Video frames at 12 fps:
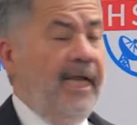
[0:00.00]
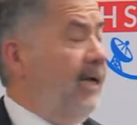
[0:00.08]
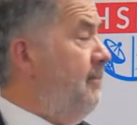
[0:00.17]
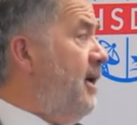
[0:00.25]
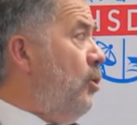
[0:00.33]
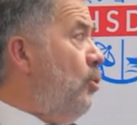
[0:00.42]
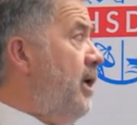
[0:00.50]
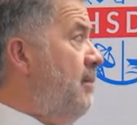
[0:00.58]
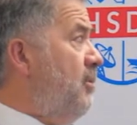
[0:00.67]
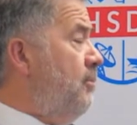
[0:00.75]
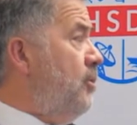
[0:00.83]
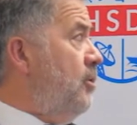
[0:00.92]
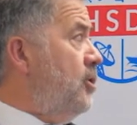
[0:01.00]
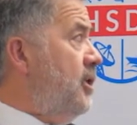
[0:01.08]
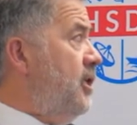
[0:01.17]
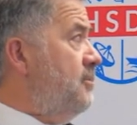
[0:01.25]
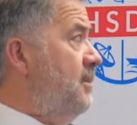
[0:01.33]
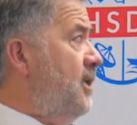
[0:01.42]
And by the way, I'm going to push
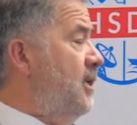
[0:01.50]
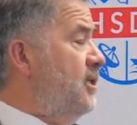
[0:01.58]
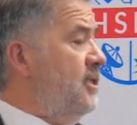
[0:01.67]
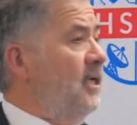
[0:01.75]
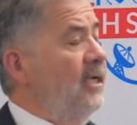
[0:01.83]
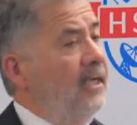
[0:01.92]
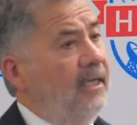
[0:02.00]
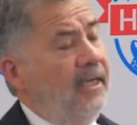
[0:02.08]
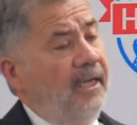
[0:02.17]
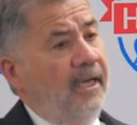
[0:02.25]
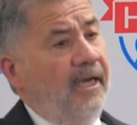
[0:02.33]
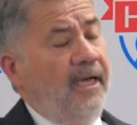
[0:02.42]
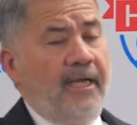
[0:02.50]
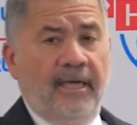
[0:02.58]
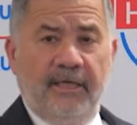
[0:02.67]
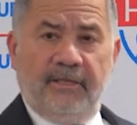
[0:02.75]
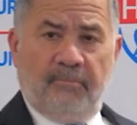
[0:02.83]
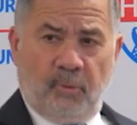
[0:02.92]
this because
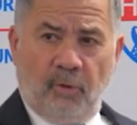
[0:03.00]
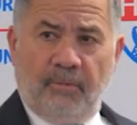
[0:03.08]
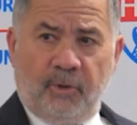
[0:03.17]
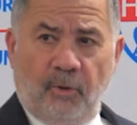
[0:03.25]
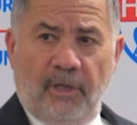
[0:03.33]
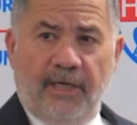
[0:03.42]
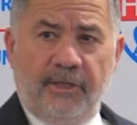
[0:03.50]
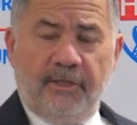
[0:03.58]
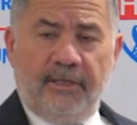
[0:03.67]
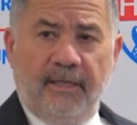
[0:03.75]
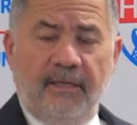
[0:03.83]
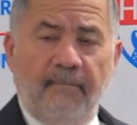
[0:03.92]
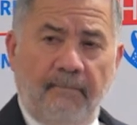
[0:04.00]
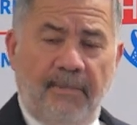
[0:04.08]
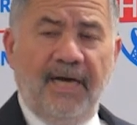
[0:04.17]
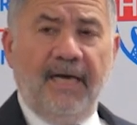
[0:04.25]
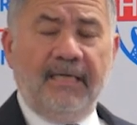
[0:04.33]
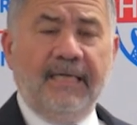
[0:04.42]
he's a Border Patrol agent,
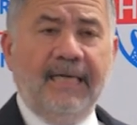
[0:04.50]
but